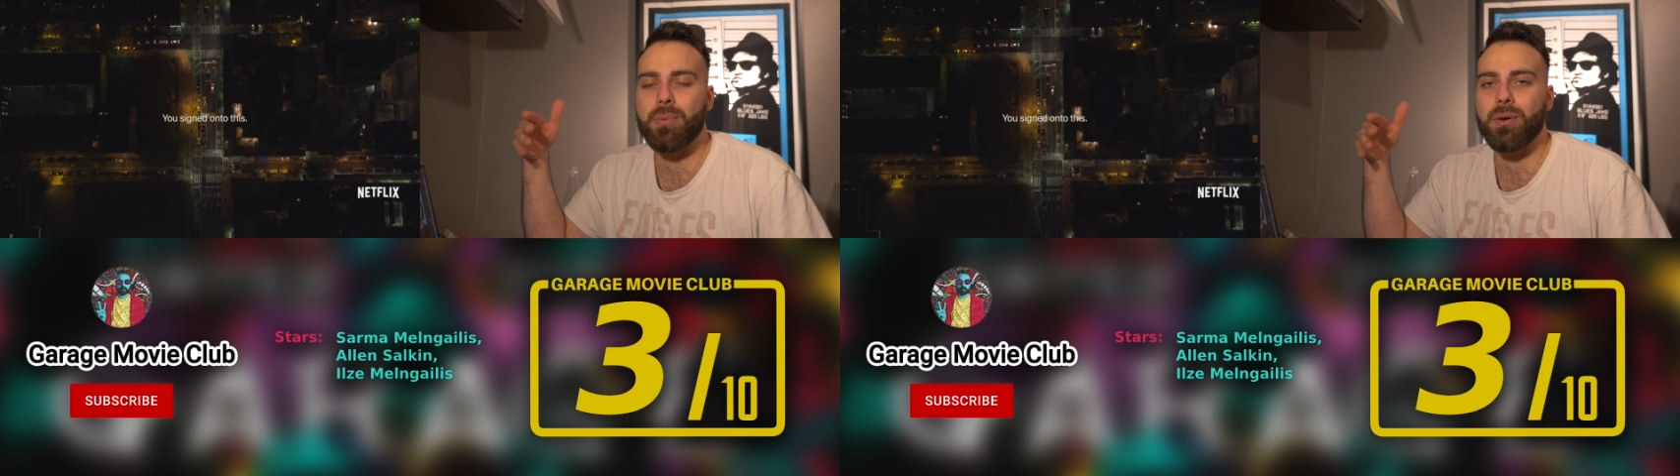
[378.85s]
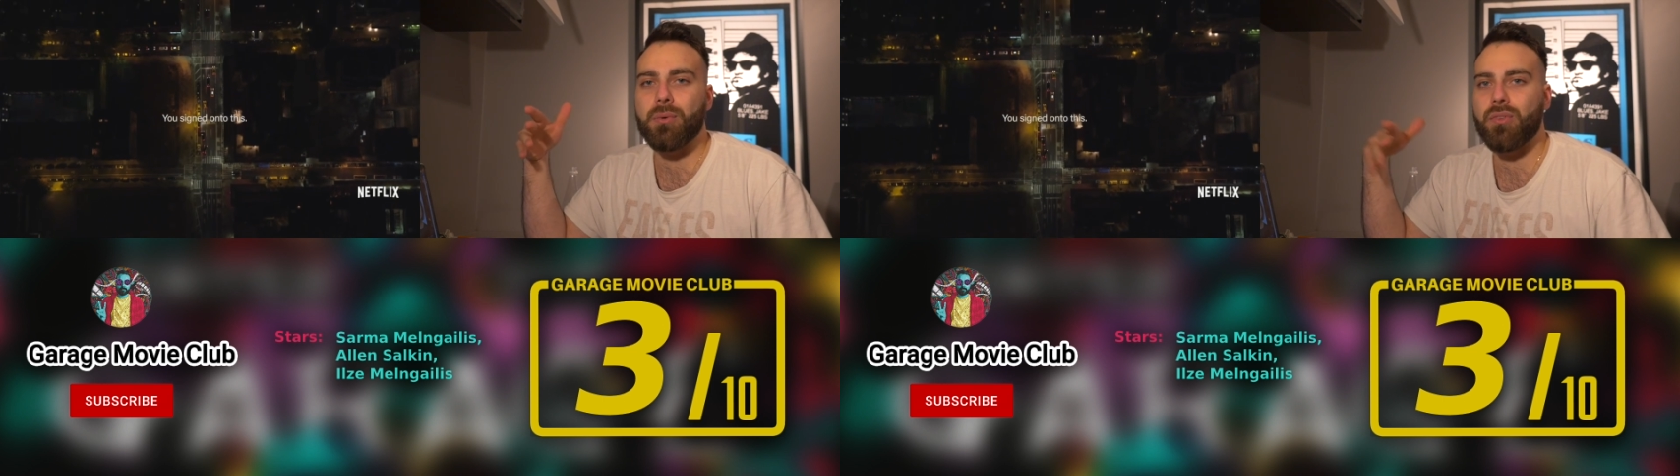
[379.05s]

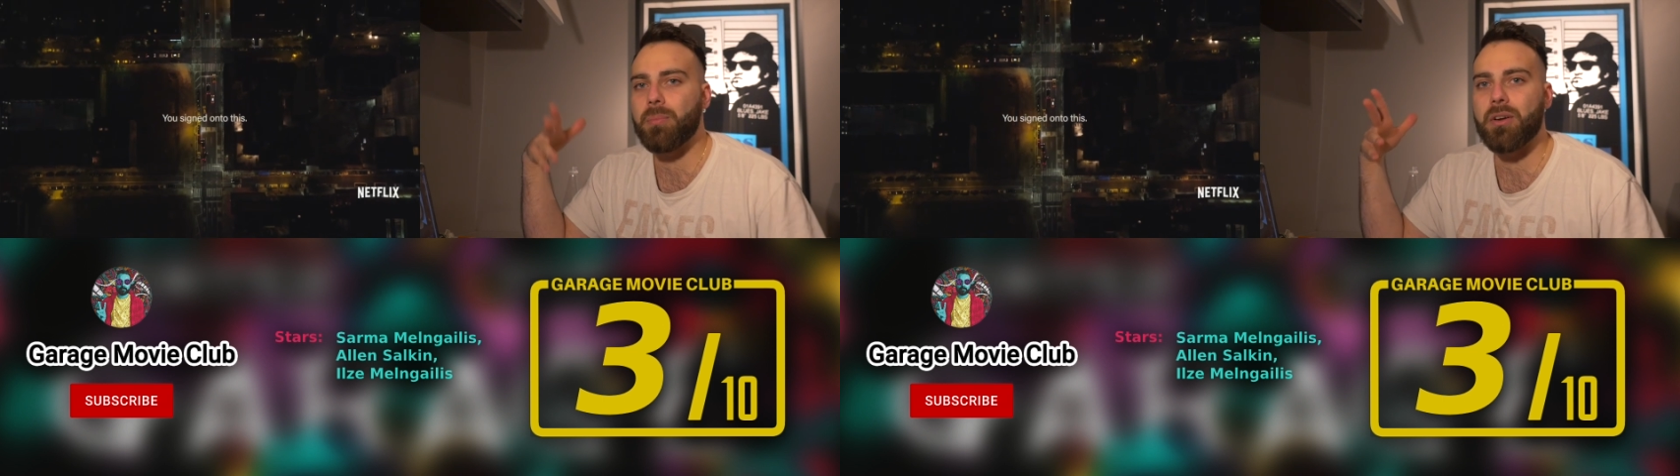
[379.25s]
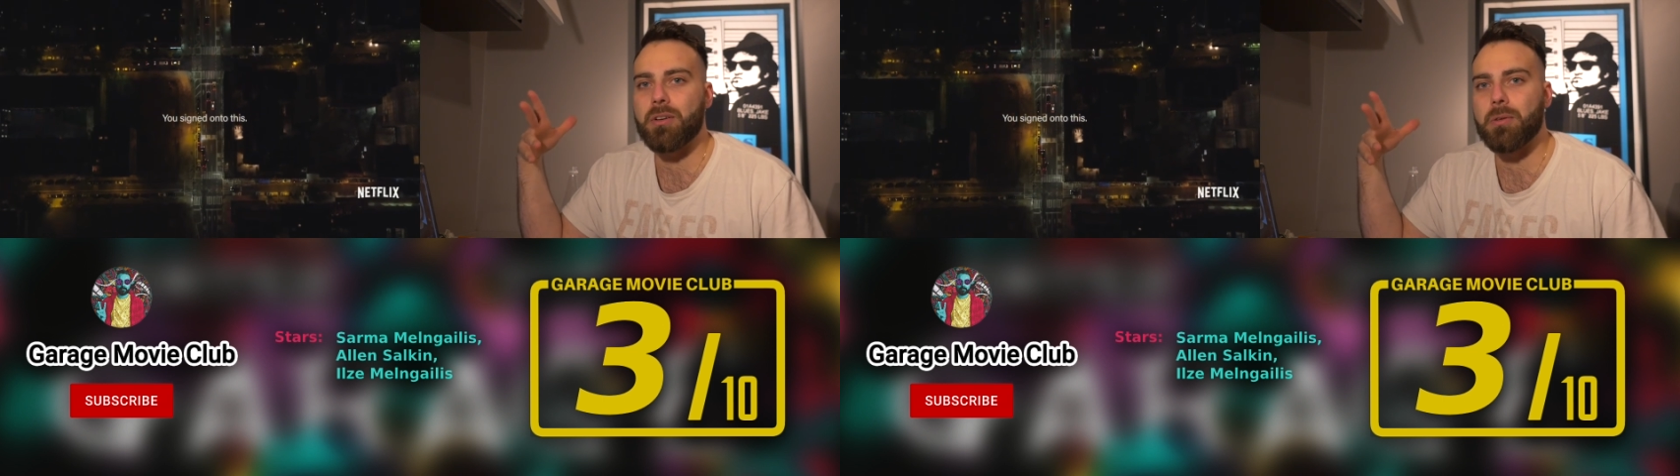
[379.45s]
but it was
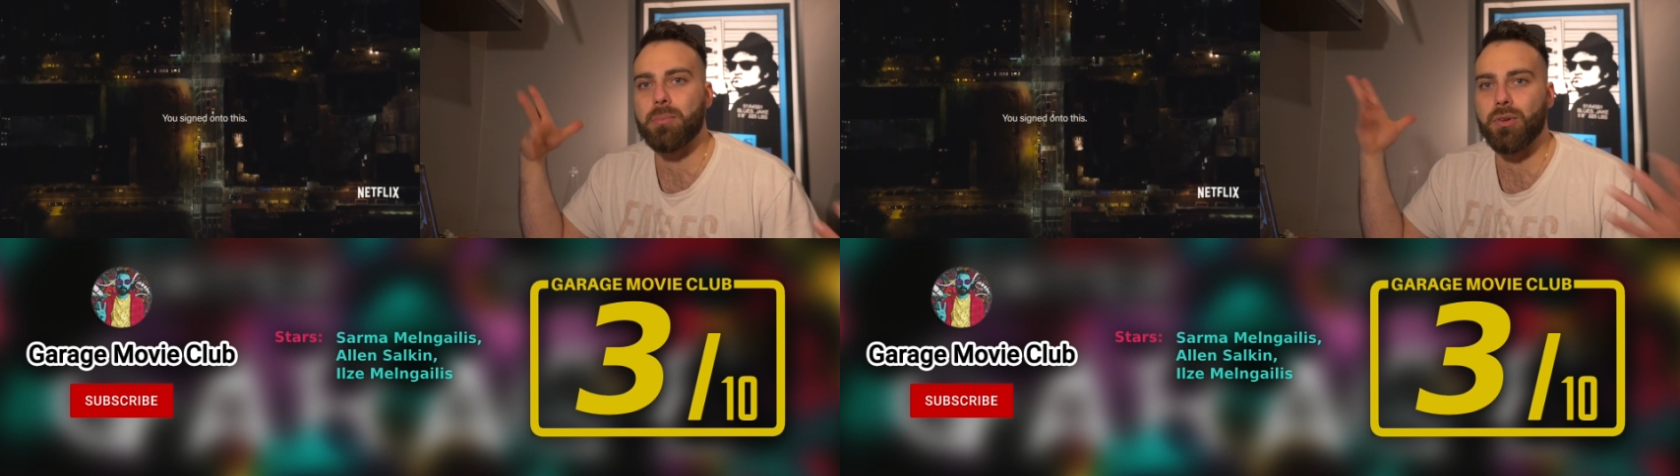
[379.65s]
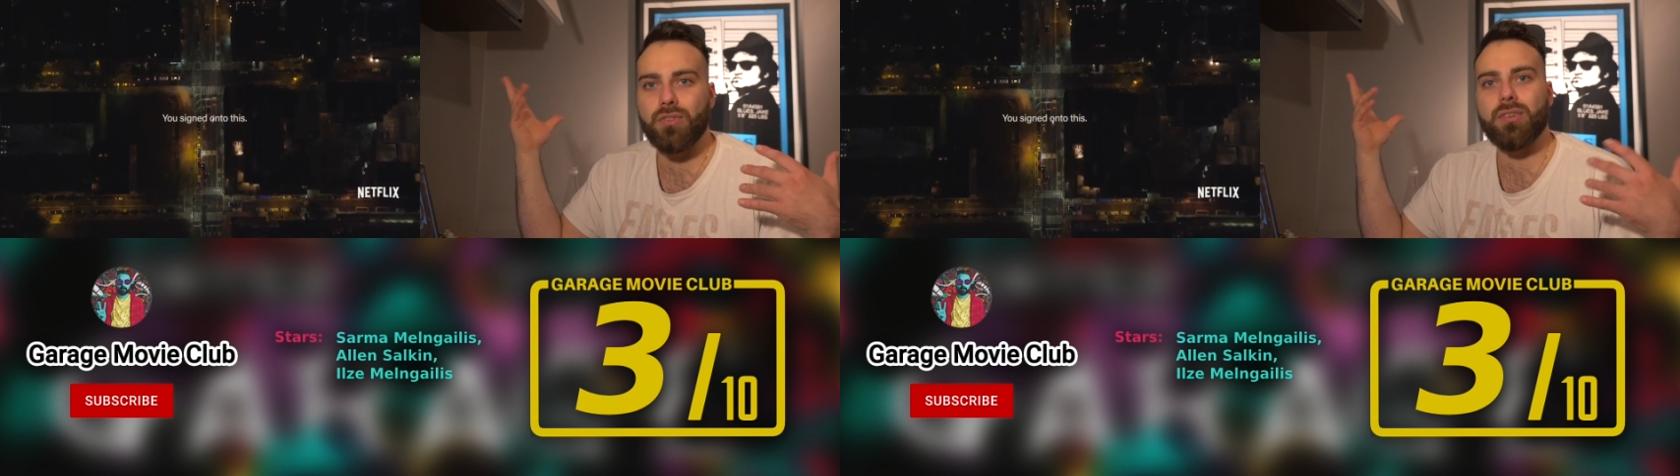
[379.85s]
about an
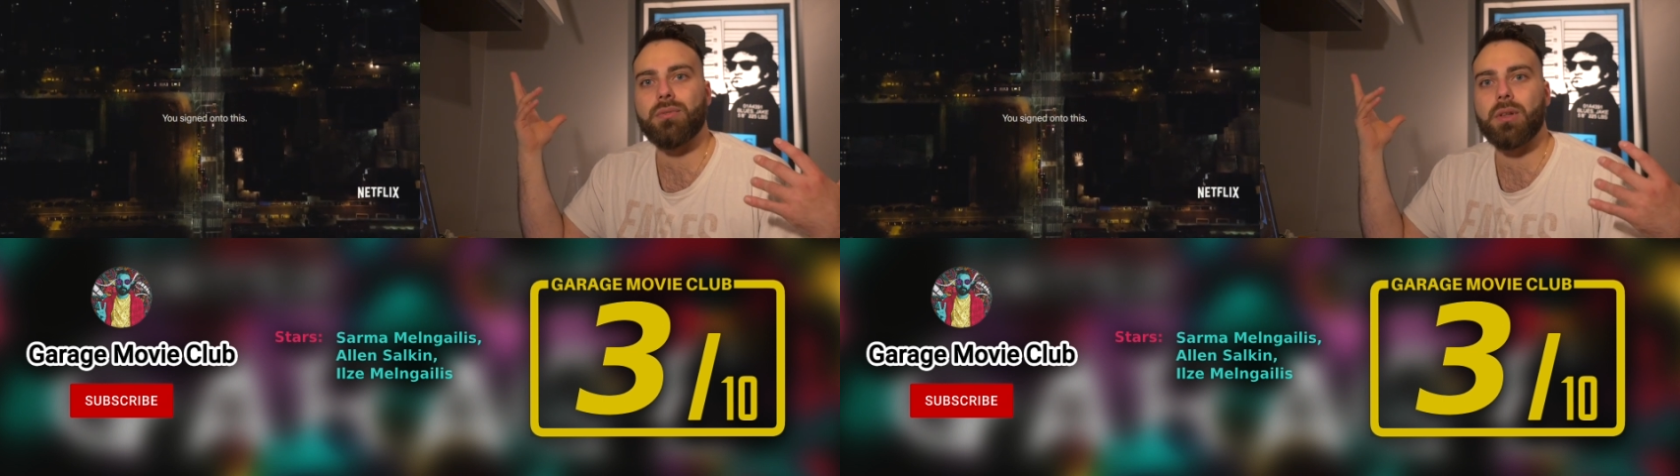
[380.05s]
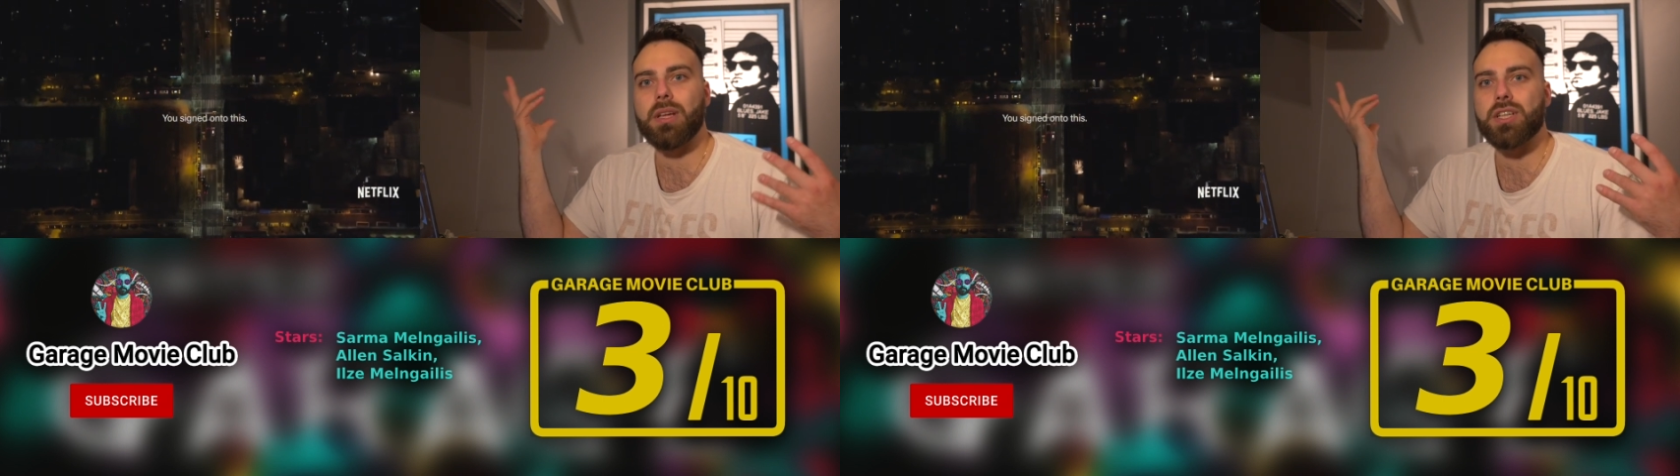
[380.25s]
abusive
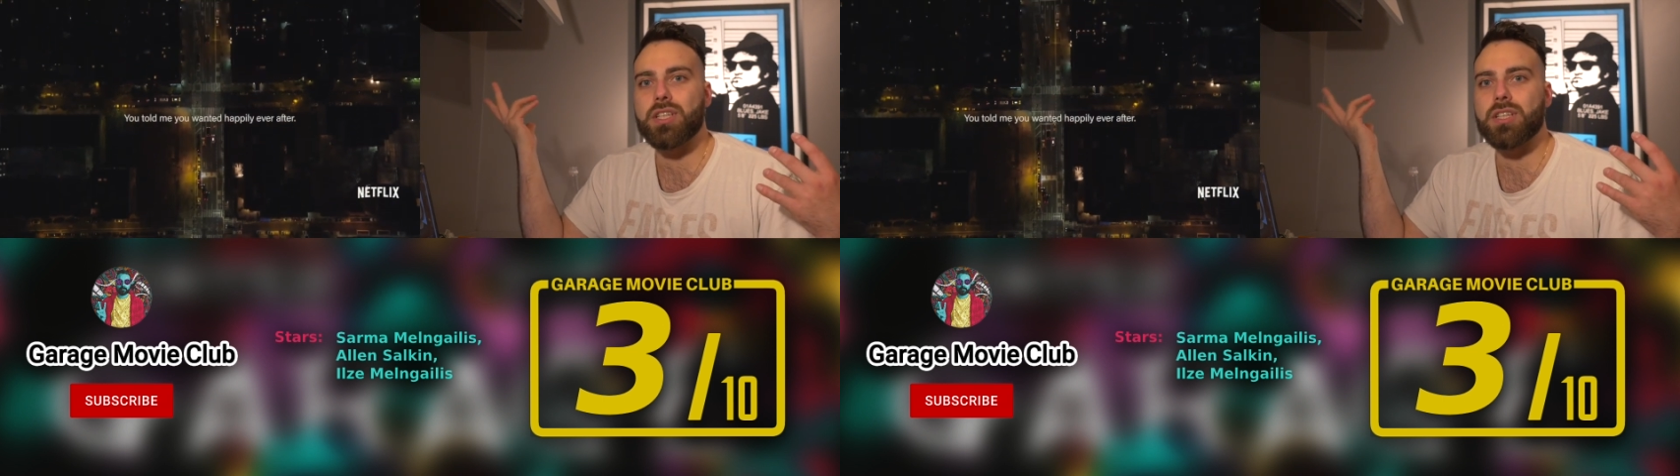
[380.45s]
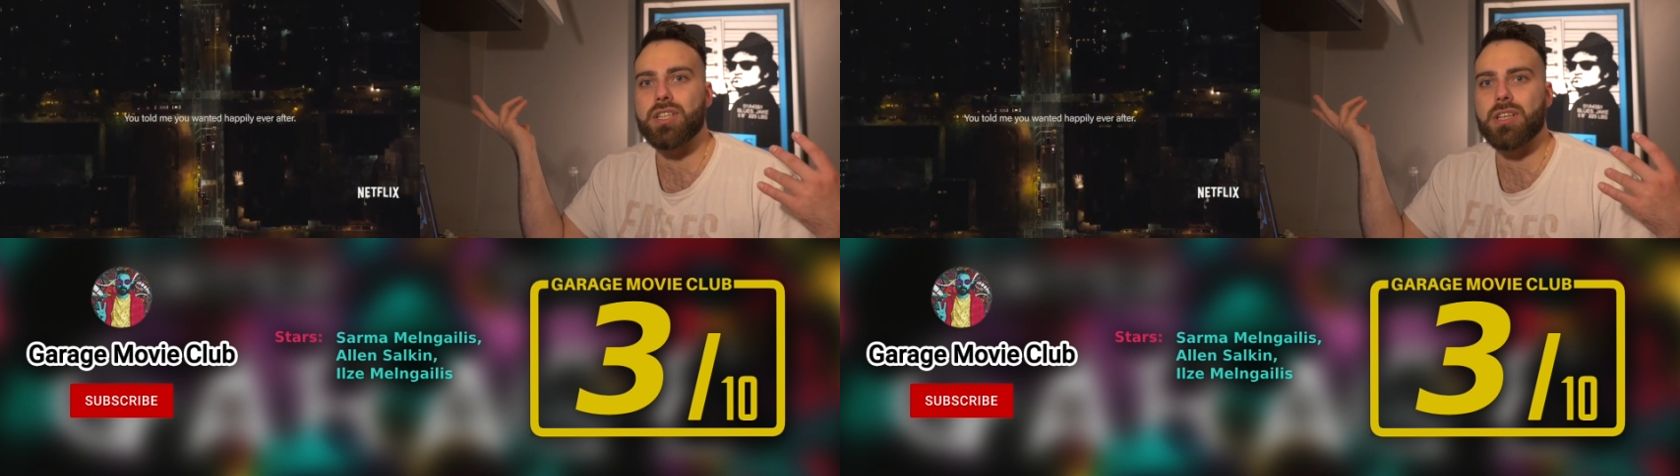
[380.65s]

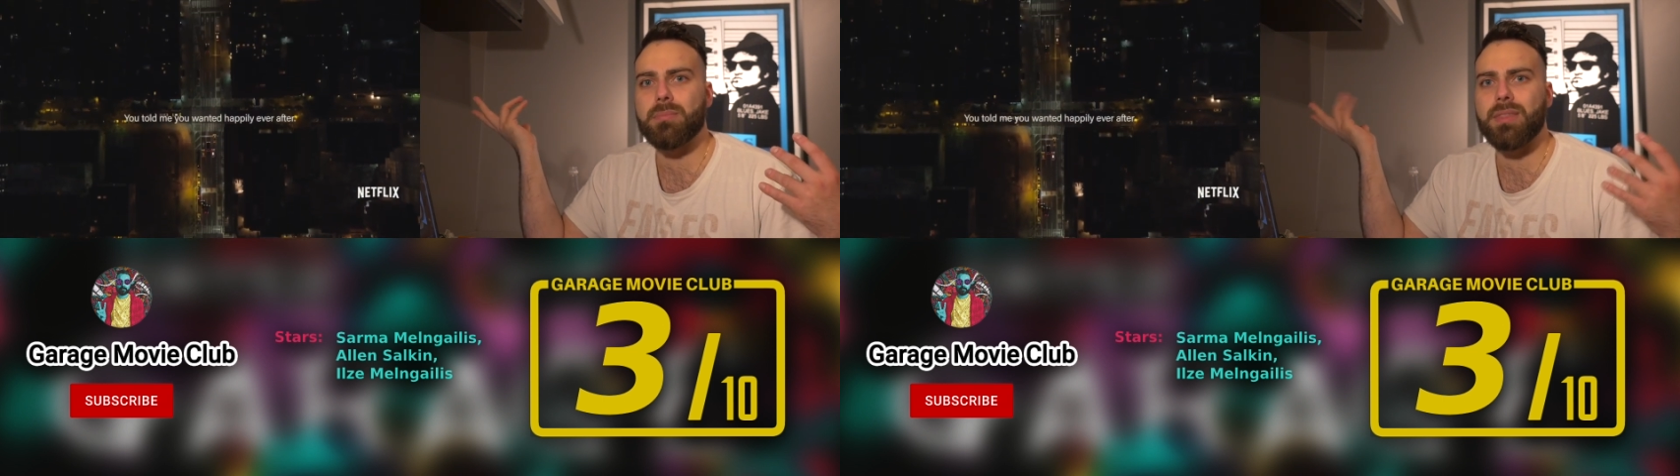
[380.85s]
relationship